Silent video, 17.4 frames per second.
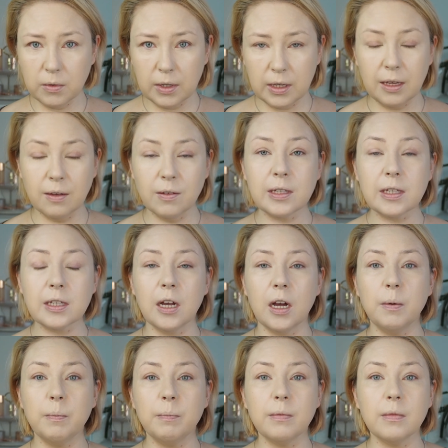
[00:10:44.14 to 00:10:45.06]
give
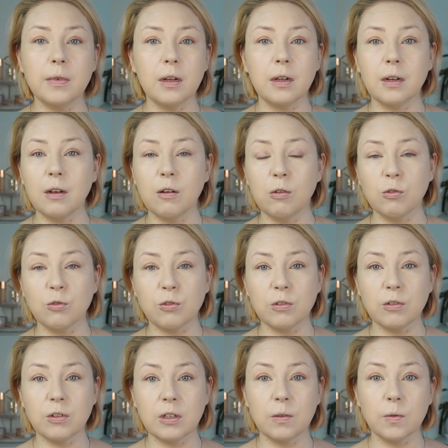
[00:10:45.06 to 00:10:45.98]
some
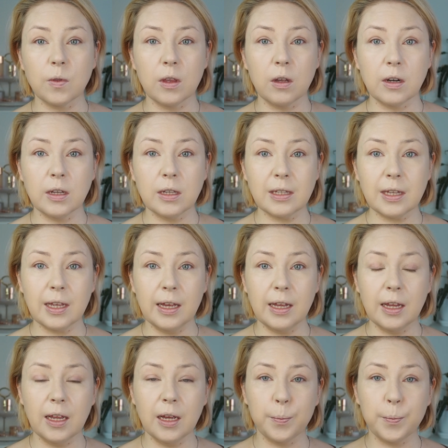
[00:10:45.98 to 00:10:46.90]
notions, if there is
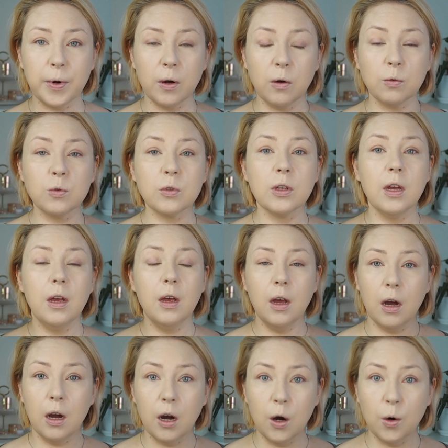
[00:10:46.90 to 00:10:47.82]
any, about
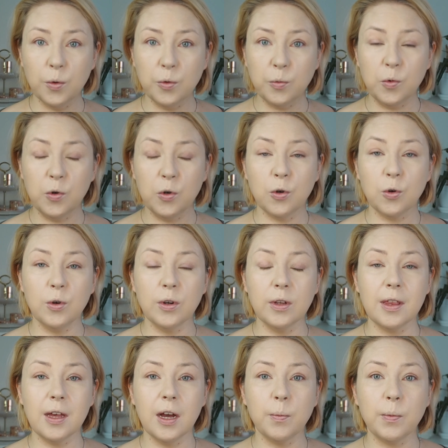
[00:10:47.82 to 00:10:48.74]
how it will during
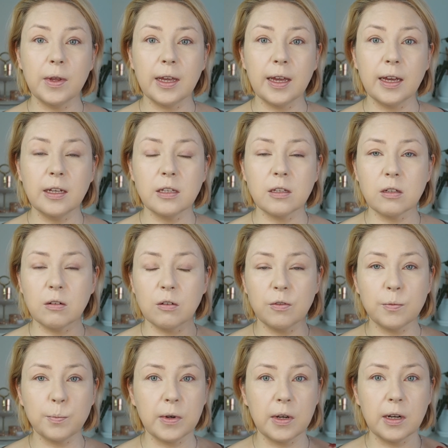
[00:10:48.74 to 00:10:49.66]
the application
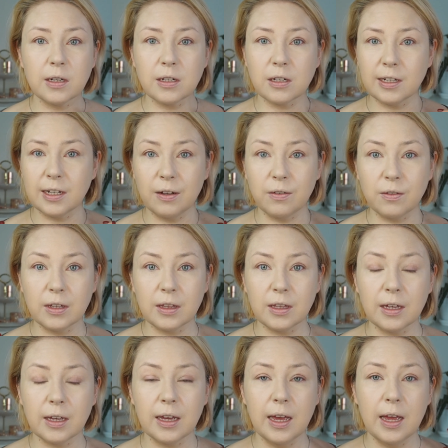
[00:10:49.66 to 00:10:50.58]
of blush and
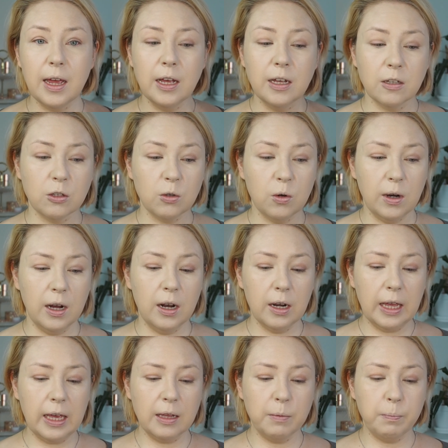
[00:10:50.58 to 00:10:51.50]
everything. So
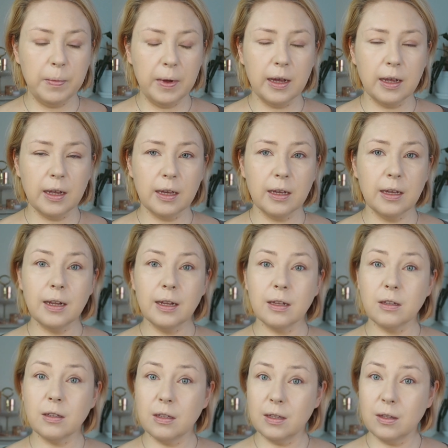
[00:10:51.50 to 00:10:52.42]
I'll get back
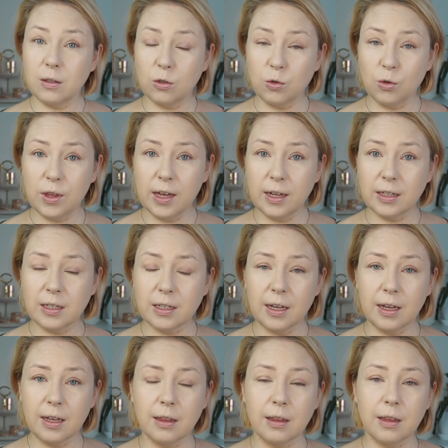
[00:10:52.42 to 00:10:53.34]
to that,
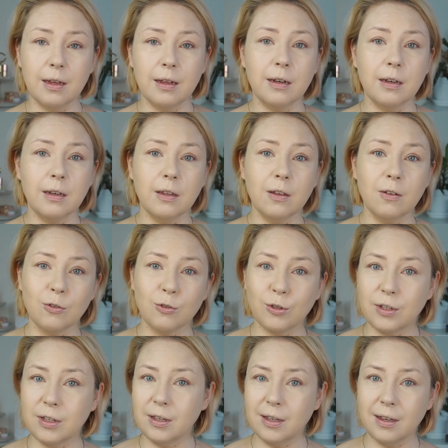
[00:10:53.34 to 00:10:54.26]
and then you'll
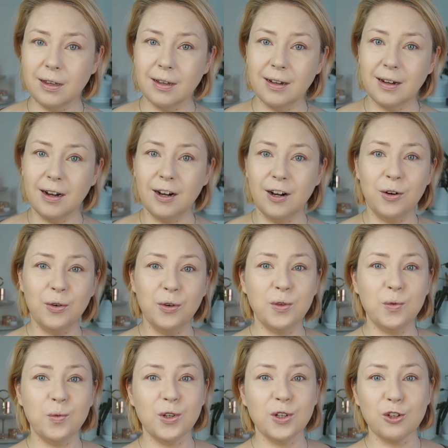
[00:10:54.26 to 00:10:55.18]
see how
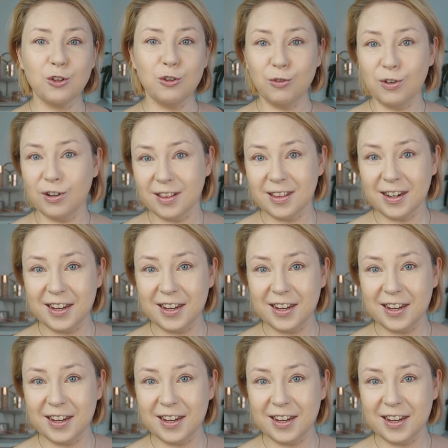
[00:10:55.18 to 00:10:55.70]
it wears during the